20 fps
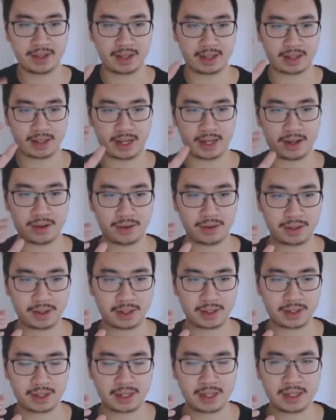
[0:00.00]
Now,
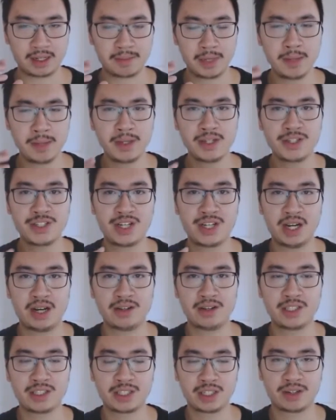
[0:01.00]
it may be
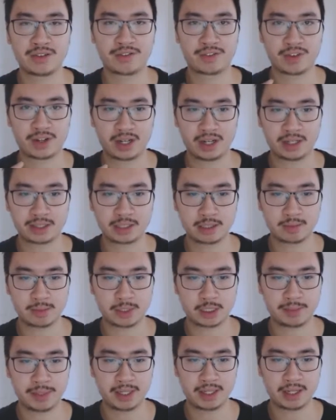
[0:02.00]
challenging for customers
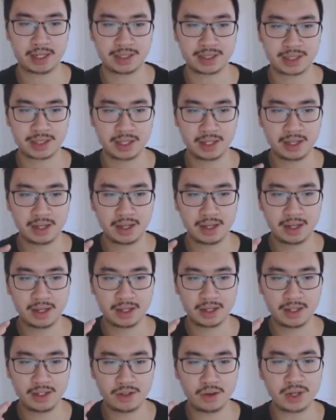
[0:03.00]
because
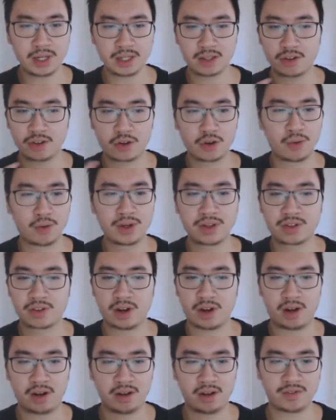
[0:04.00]
you don't get to go into
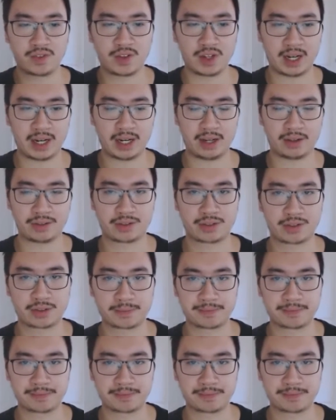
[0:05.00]
all of the aisles.